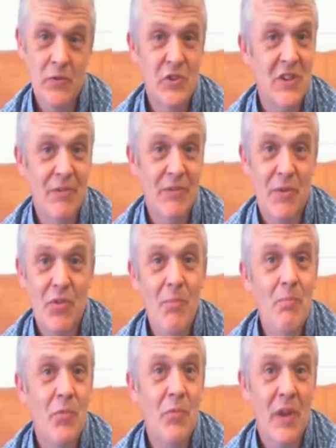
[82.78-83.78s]
Just live with
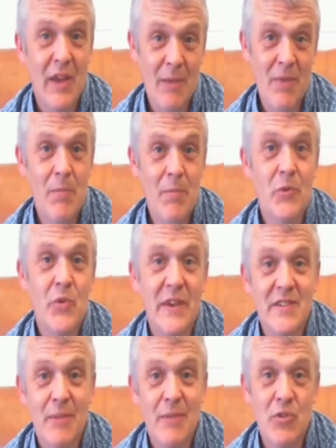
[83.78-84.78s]
them, get people to
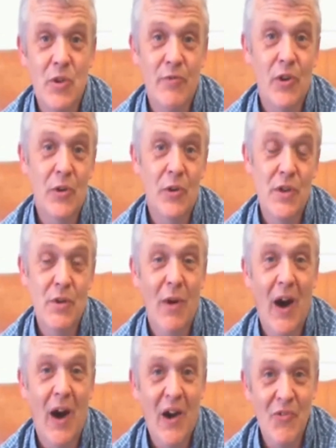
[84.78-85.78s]
accept you for who
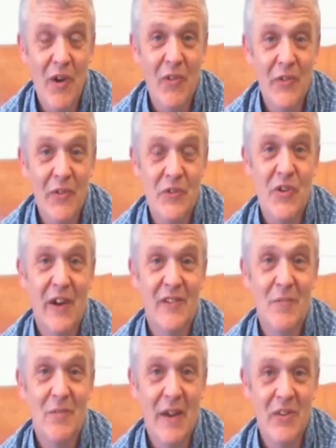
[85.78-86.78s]
you are rather than trying
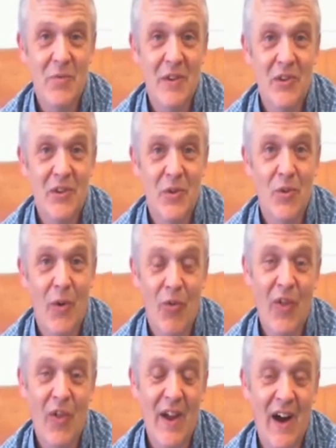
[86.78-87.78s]
to make them into
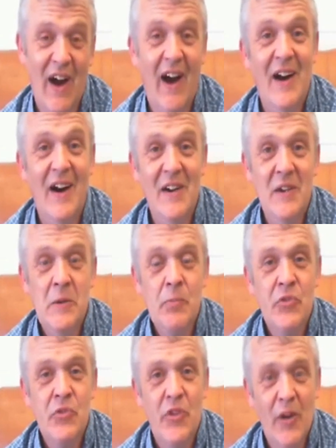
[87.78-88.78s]
what they are.
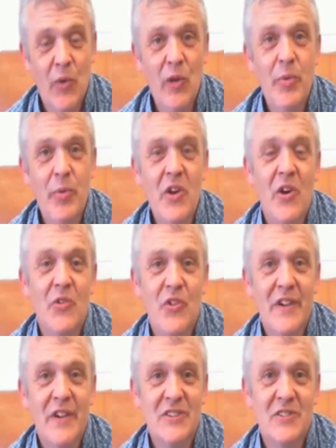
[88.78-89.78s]
So there will be
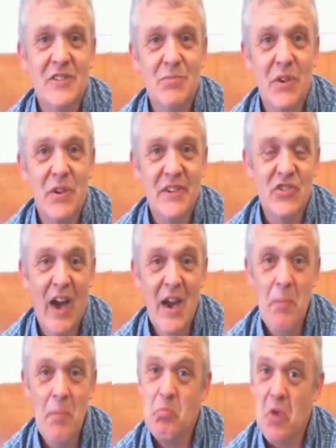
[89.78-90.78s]
contradictions in what I
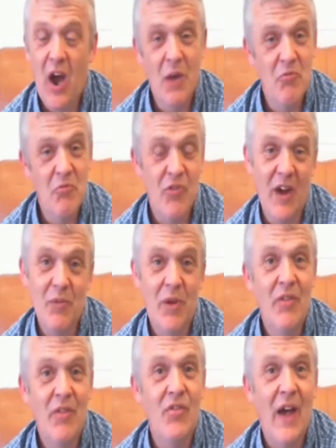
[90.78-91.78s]
say, I'm fine
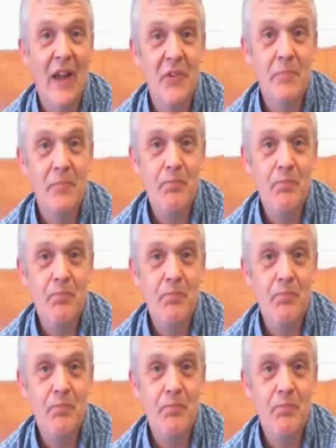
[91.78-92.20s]
with that.